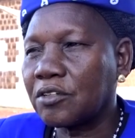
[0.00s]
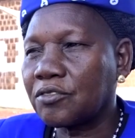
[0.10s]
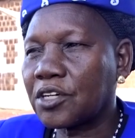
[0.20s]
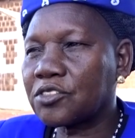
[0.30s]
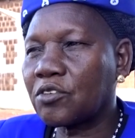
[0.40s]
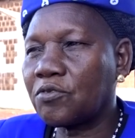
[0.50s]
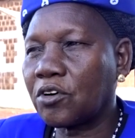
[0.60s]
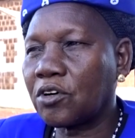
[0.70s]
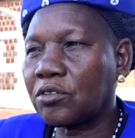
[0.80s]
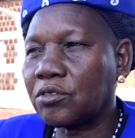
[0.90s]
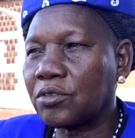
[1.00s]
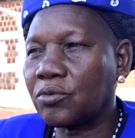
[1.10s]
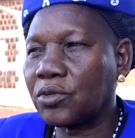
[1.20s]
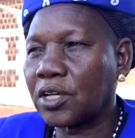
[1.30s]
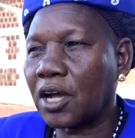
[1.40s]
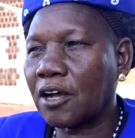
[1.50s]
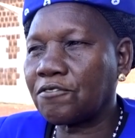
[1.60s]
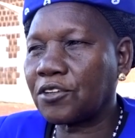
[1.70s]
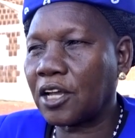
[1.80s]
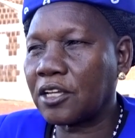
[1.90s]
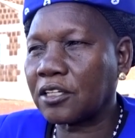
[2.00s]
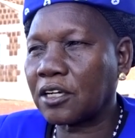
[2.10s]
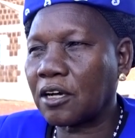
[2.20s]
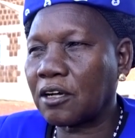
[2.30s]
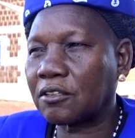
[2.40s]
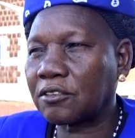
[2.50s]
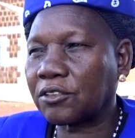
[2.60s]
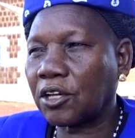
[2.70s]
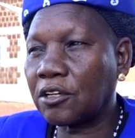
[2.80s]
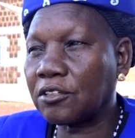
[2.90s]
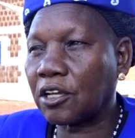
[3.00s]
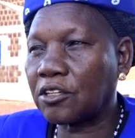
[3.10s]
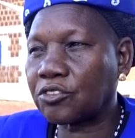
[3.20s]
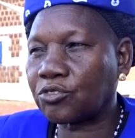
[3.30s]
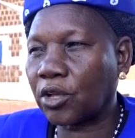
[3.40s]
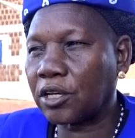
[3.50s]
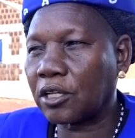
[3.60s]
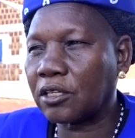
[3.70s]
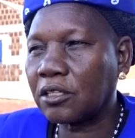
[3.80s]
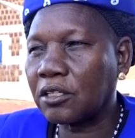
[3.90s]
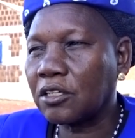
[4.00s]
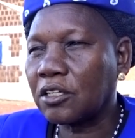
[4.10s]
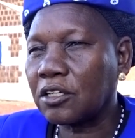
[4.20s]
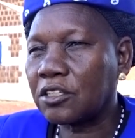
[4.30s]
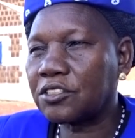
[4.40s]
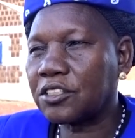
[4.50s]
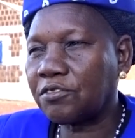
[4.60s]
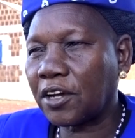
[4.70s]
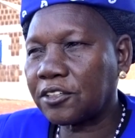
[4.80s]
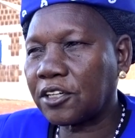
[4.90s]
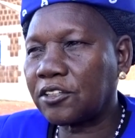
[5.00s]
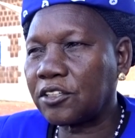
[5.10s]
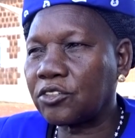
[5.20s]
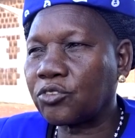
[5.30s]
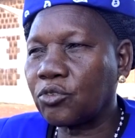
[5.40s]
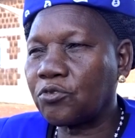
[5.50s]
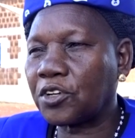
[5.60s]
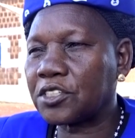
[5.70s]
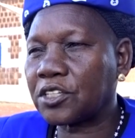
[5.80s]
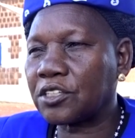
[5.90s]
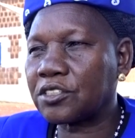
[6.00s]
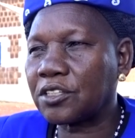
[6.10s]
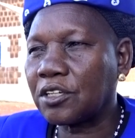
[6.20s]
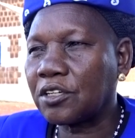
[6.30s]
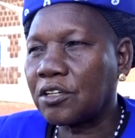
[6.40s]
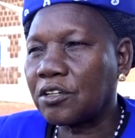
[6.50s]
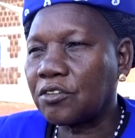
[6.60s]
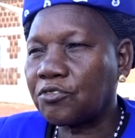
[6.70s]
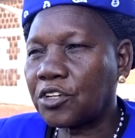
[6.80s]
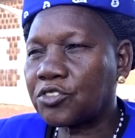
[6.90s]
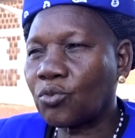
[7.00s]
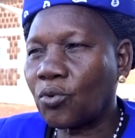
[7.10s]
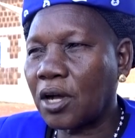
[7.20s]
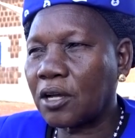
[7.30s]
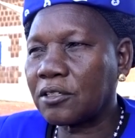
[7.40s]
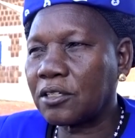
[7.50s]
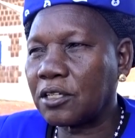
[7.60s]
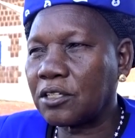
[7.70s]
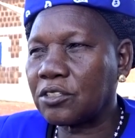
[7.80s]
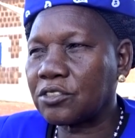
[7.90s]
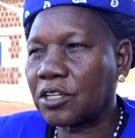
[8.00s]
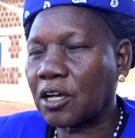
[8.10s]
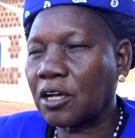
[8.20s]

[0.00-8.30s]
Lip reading: First of all, we have like 10 days training. It's divided in two phases. First one is